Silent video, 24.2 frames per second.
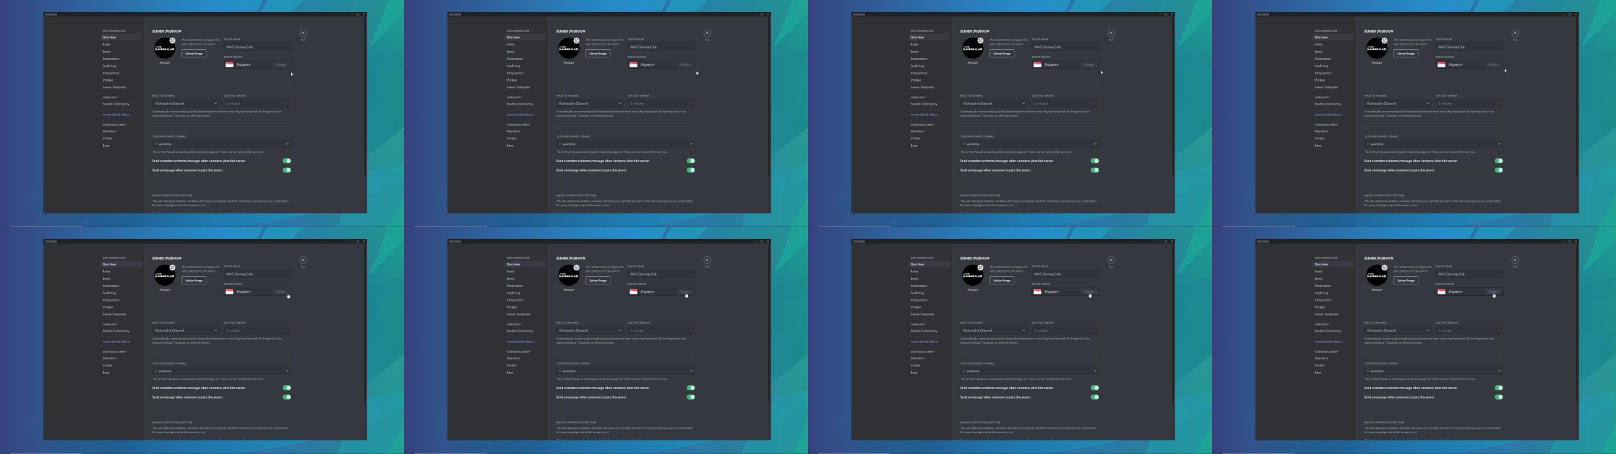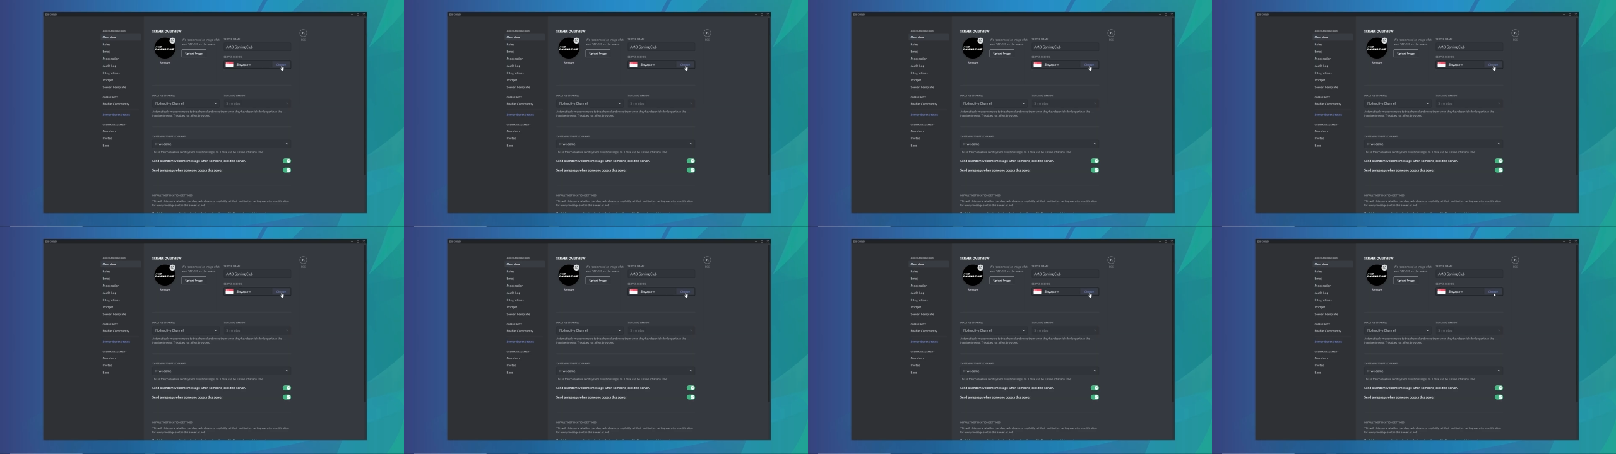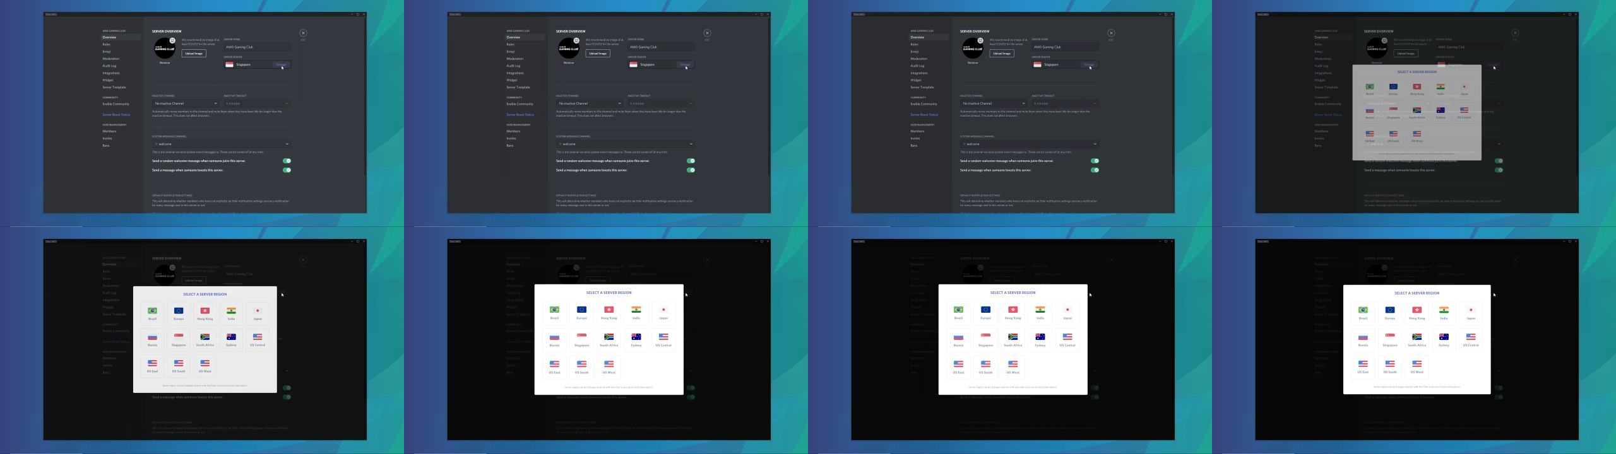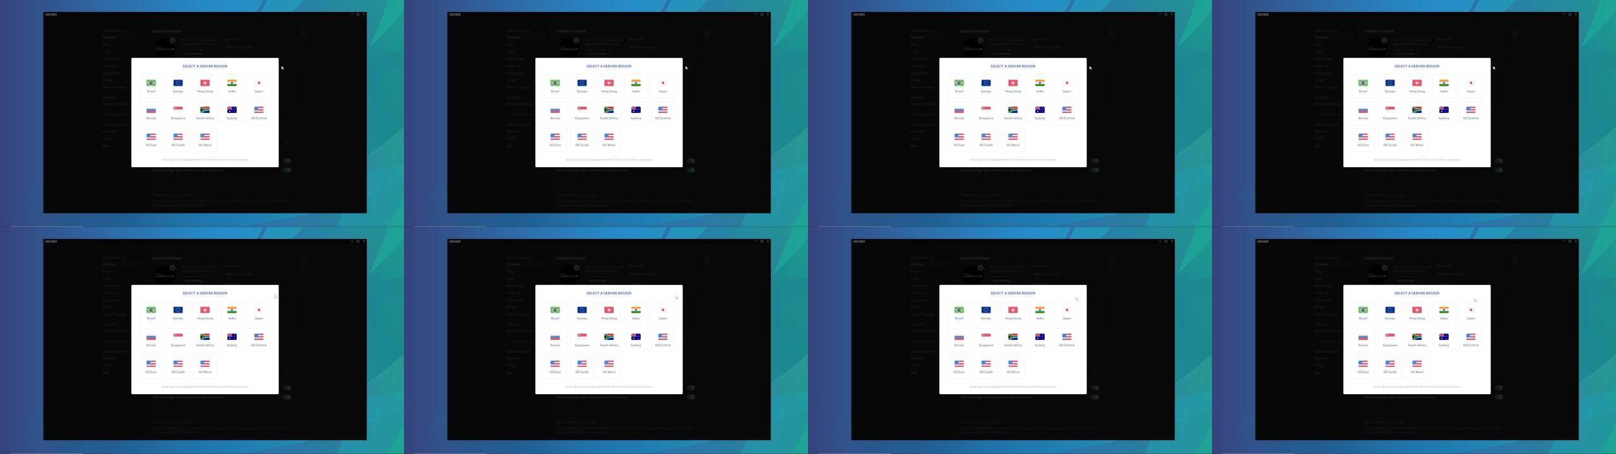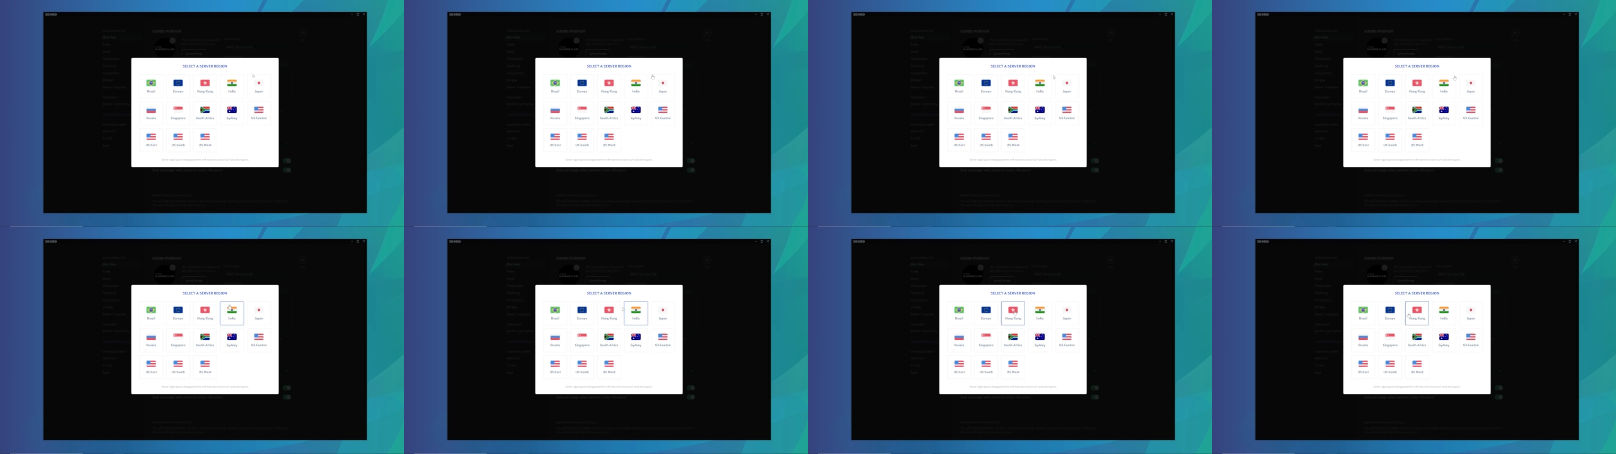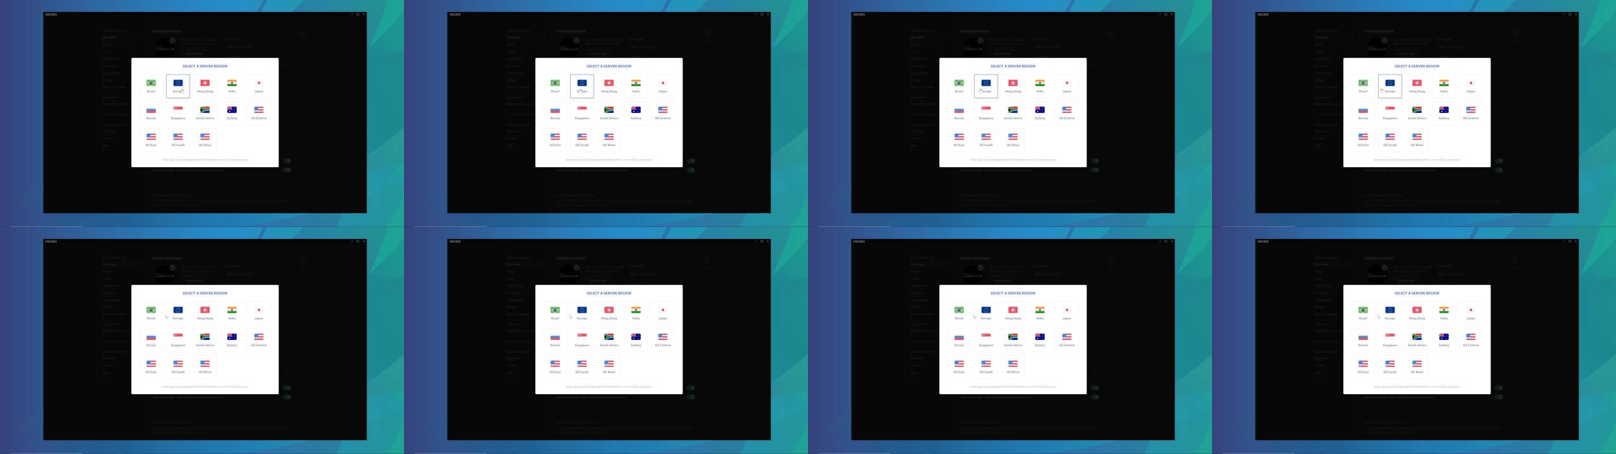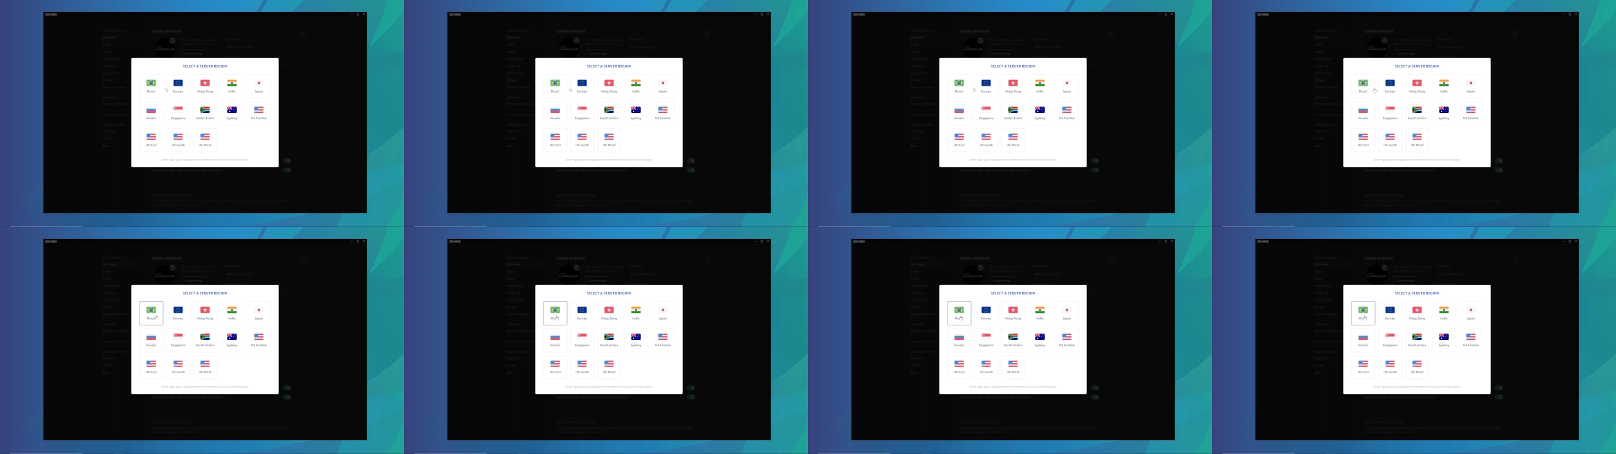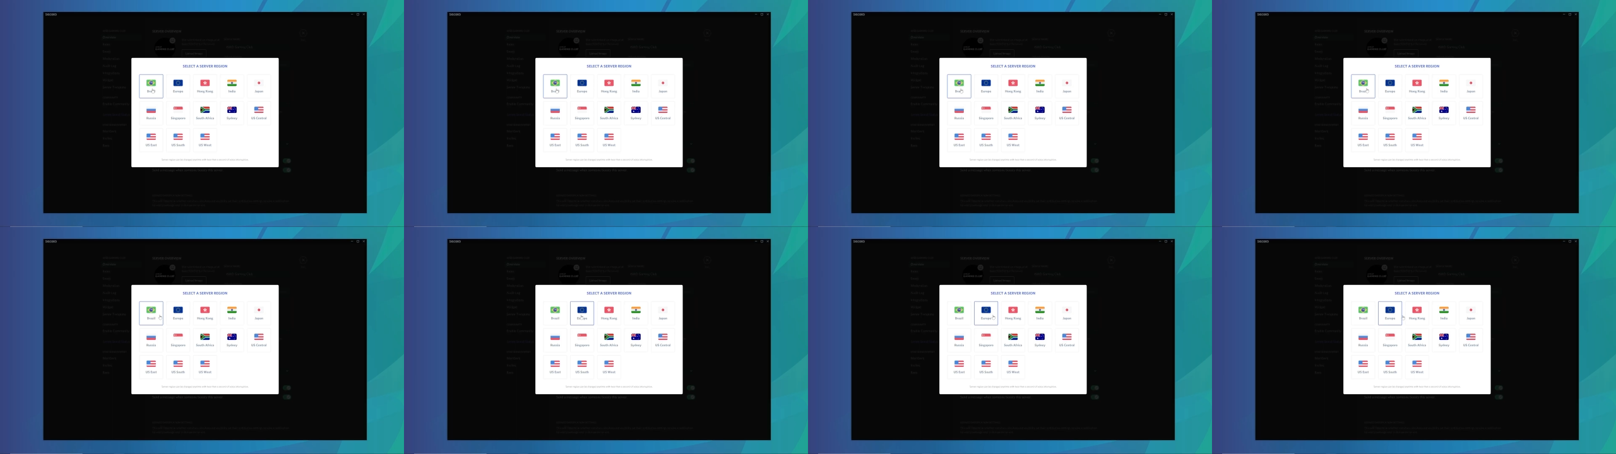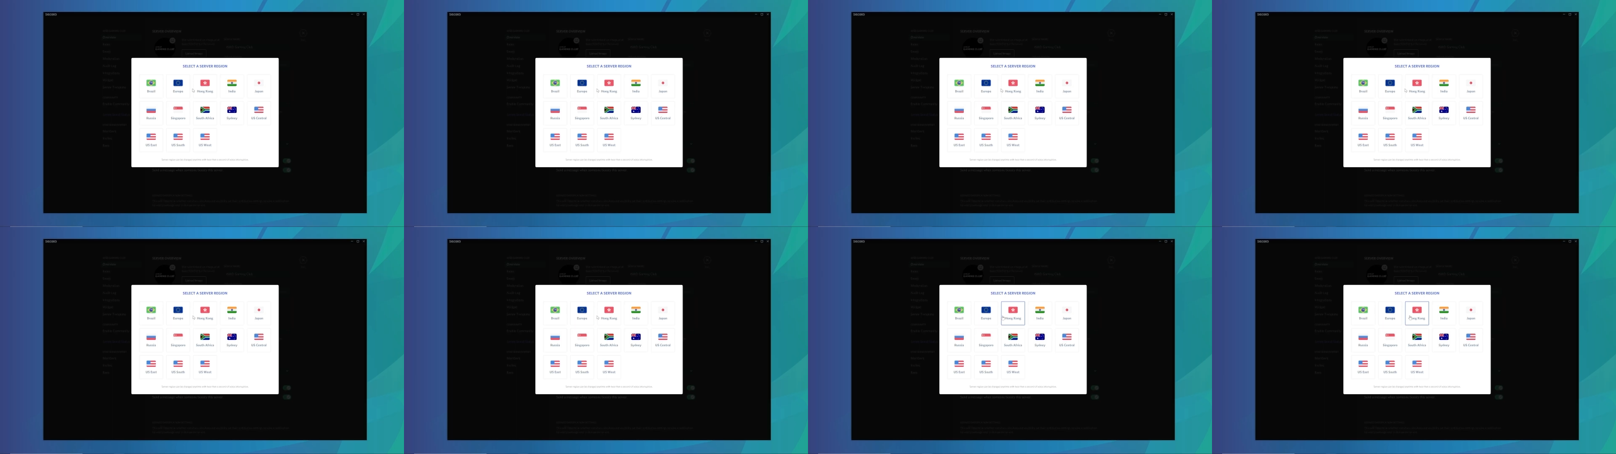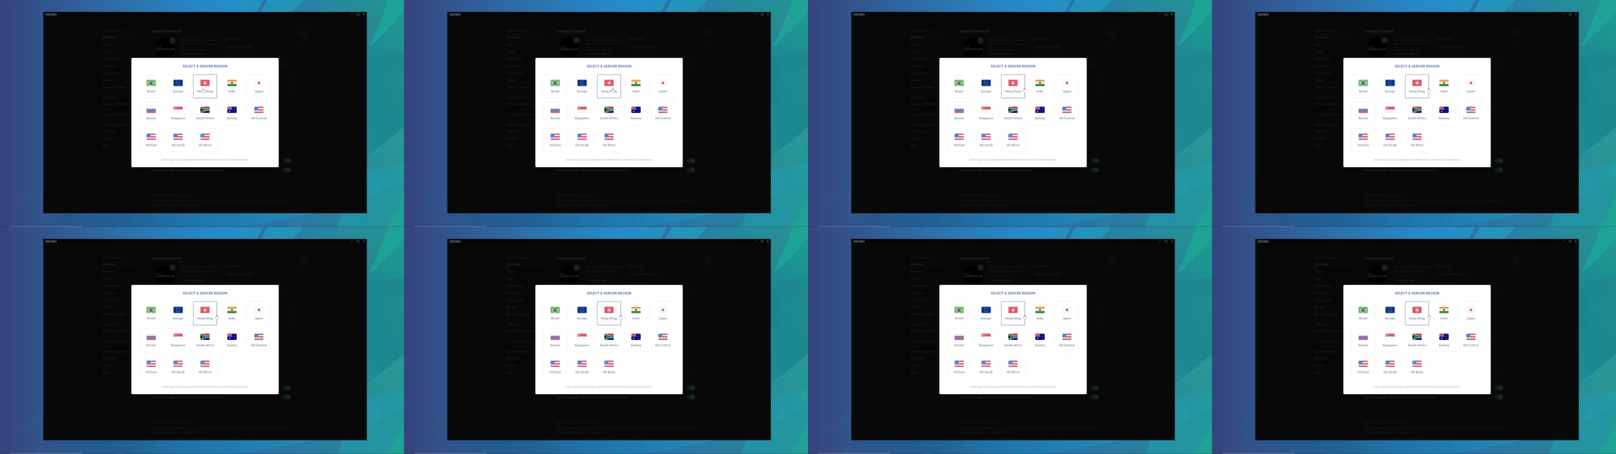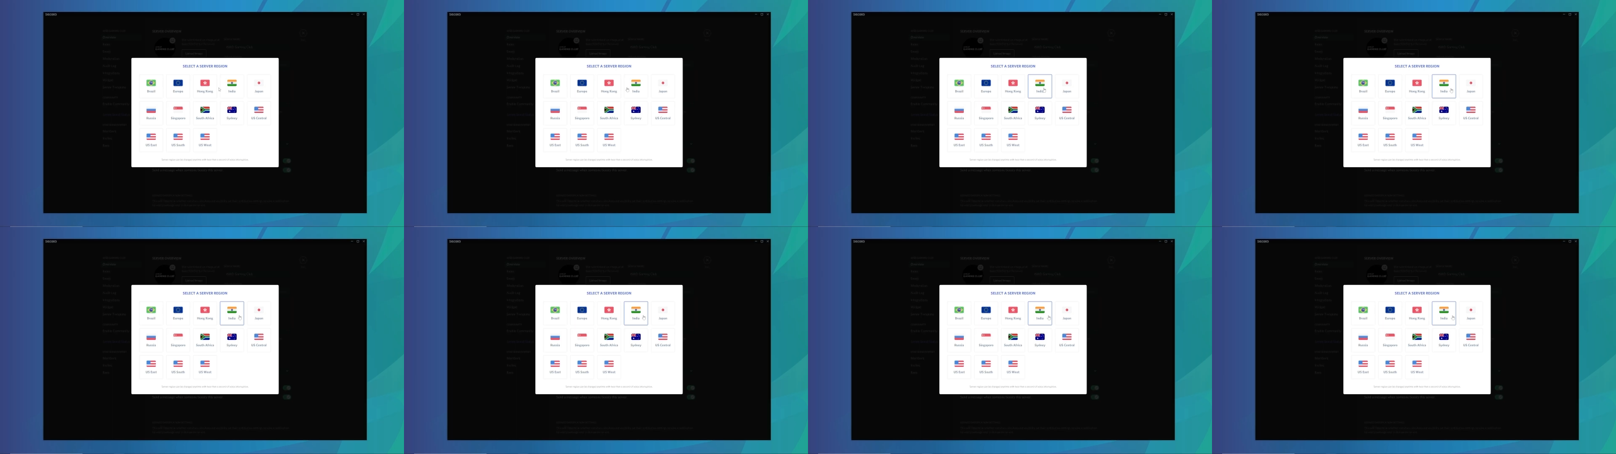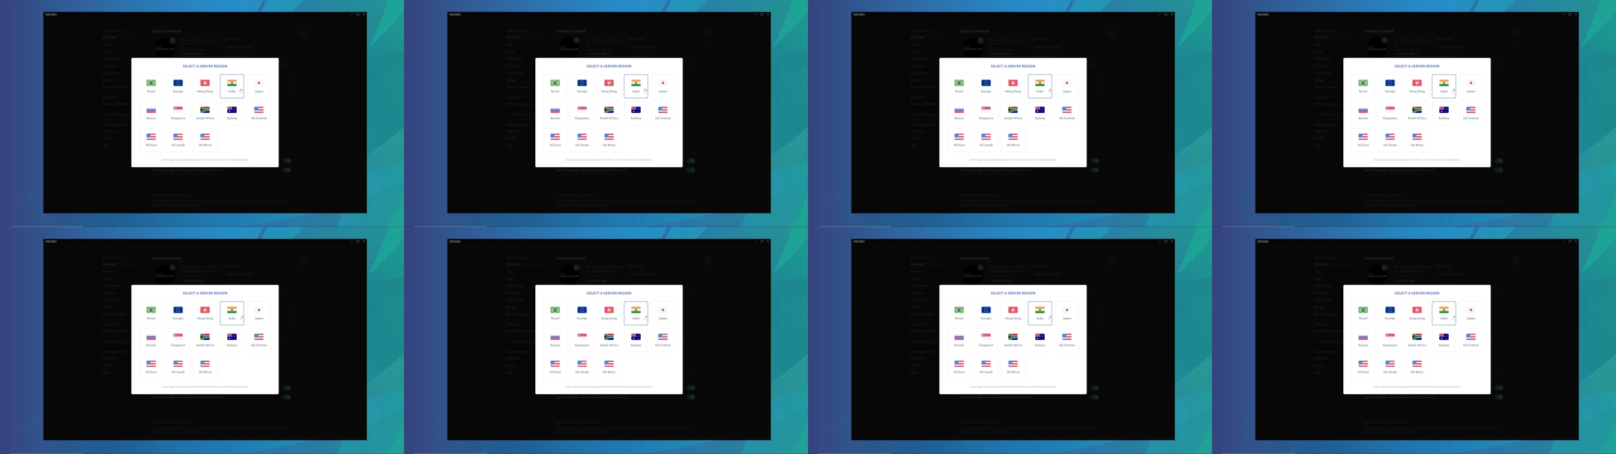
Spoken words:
Nobody's mouth can be seen.